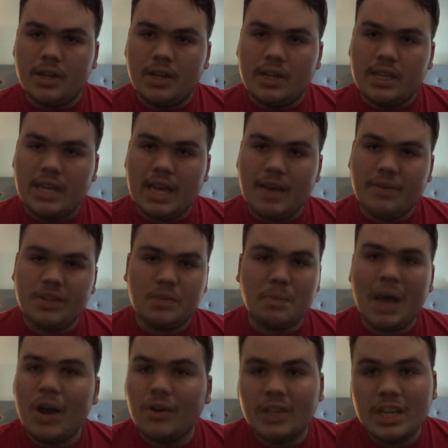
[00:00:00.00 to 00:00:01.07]
yeah, if it's
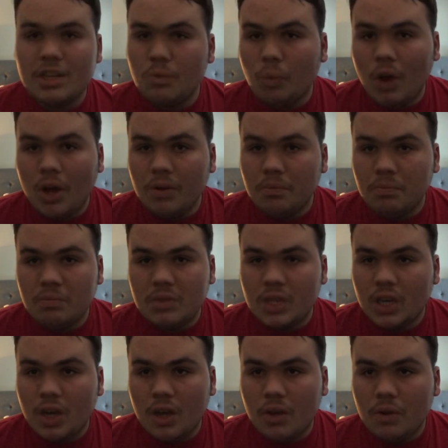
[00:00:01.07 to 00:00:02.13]
power that you want,
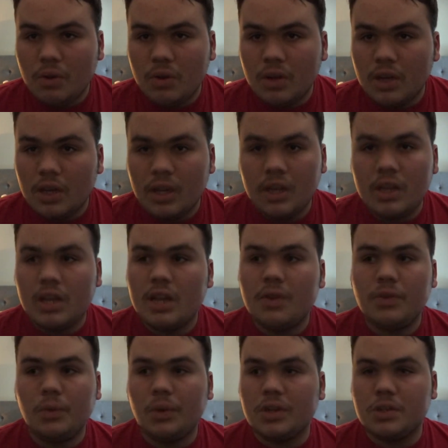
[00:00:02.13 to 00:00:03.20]
you know,
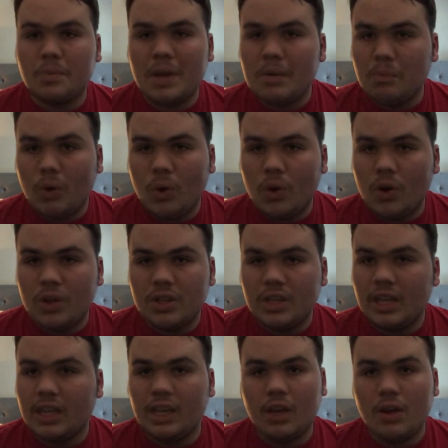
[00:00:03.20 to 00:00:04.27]
if you want to spend more,
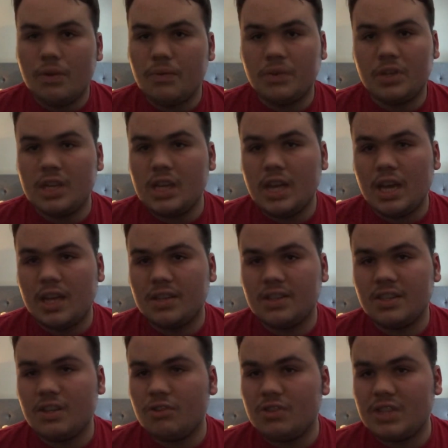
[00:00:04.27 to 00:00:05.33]
then go for the
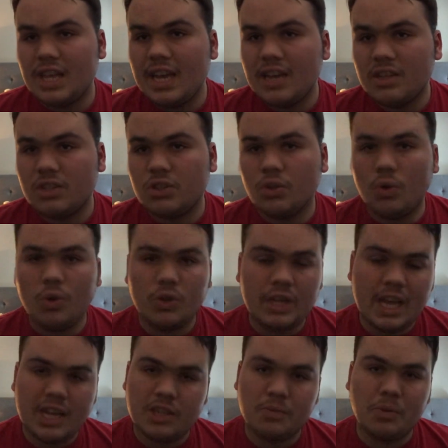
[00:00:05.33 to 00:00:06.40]
Series X or
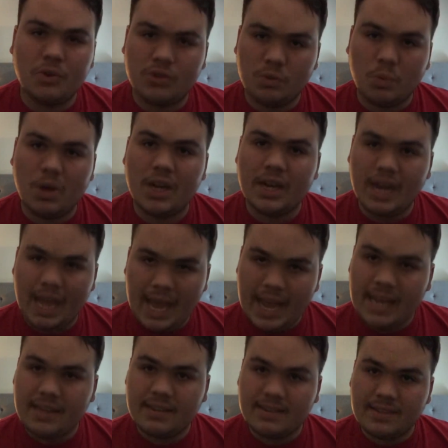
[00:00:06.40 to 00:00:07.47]
the Xbox One
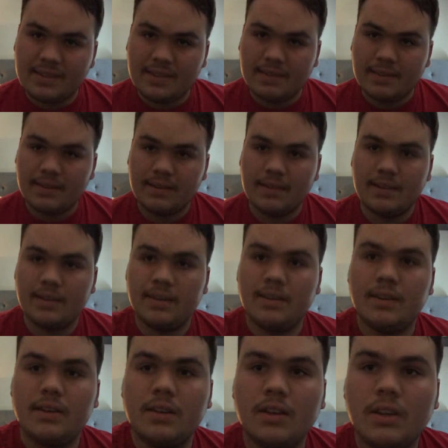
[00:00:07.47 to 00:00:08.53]
X.
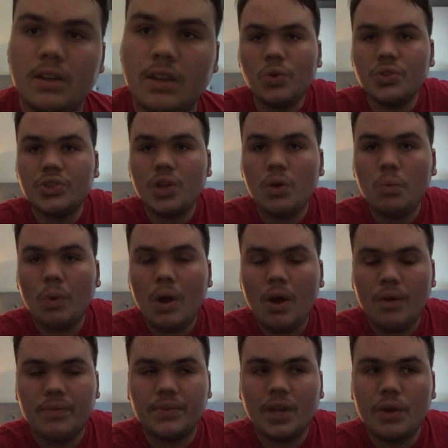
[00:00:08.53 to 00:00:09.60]
Also
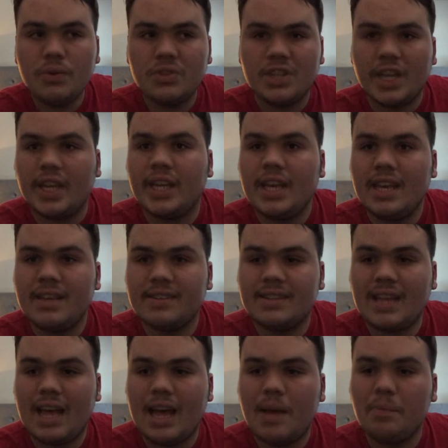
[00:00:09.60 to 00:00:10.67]
worth noting is
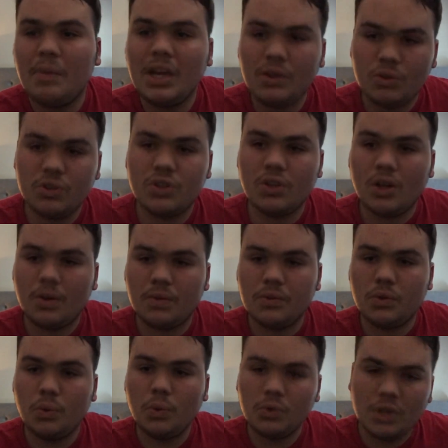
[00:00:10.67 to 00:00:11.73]
that
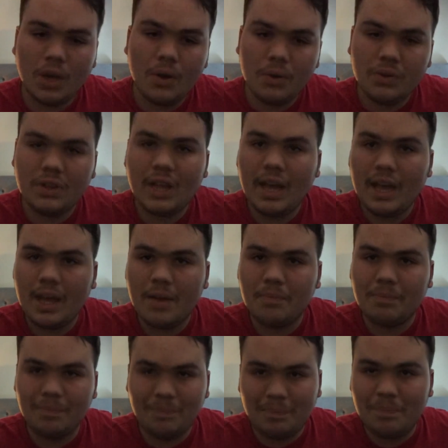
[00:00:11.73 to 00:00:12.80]
Microsoft, although they're
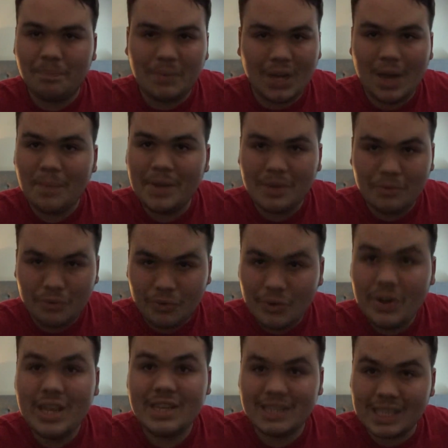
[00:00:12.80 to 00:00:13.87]
becoming
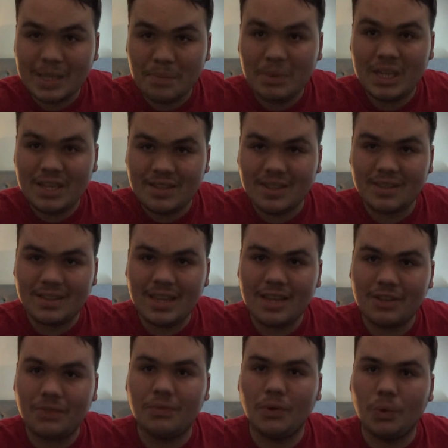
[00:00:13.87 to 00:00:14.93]
reasonably
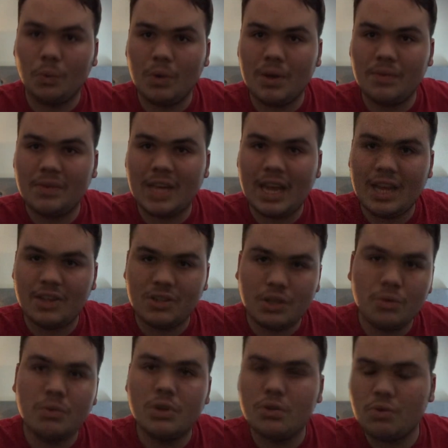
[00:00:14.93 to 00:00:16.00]
successful with their
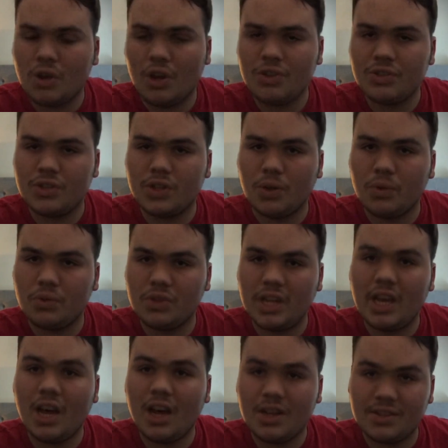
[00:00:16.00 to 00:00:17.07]
2 new consoles,
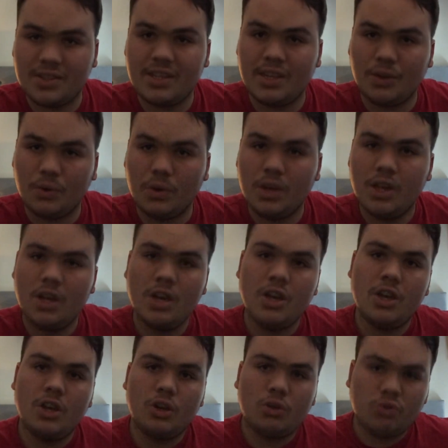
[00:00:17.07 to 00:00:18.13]
they are still
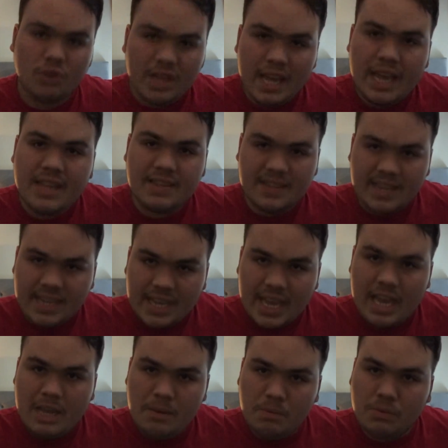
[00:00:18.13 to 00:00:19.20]
creating
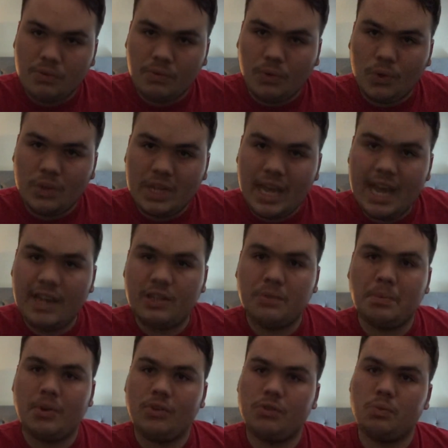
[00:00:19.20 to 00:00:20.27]
games for the
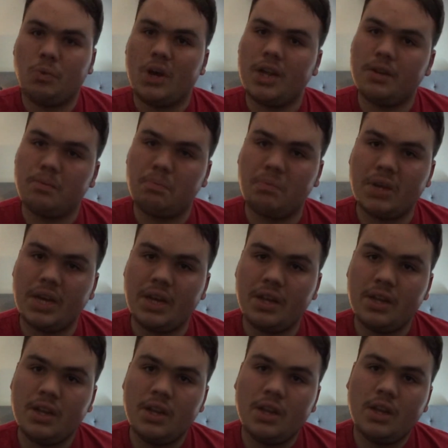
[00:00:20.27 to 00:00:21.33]
Xbox One, but
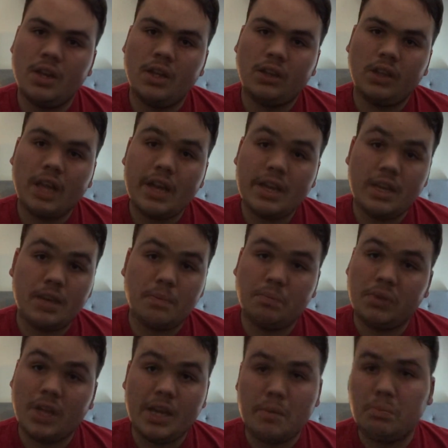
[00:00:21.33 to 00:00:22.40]
like
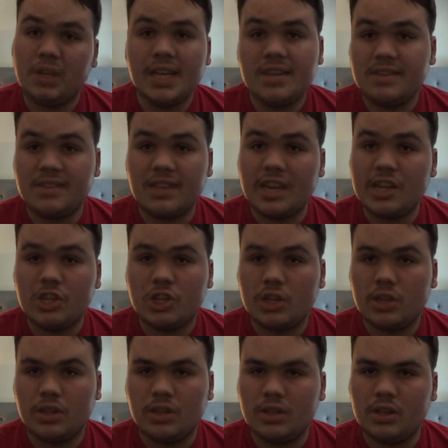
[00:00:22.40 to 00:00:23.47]

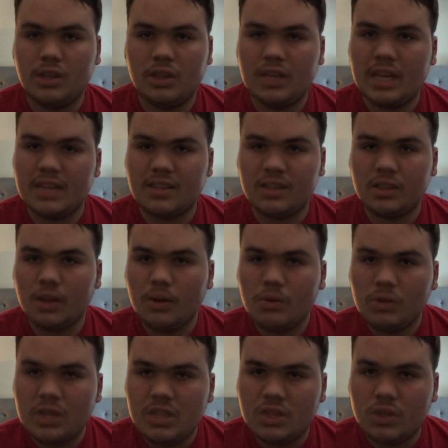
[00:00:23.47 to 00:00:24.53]
PlayStation, they're
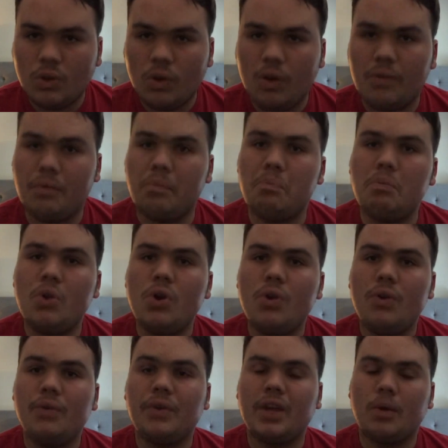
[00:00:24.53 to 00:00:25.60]
slowly sort of
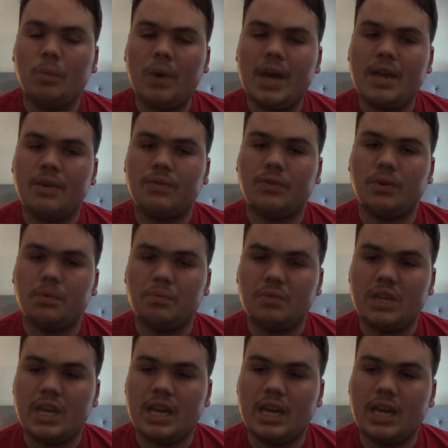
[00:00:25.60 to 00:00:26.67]
moving away from
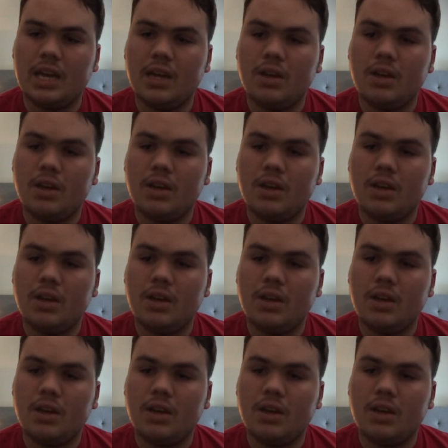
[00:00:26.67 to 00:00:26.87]
the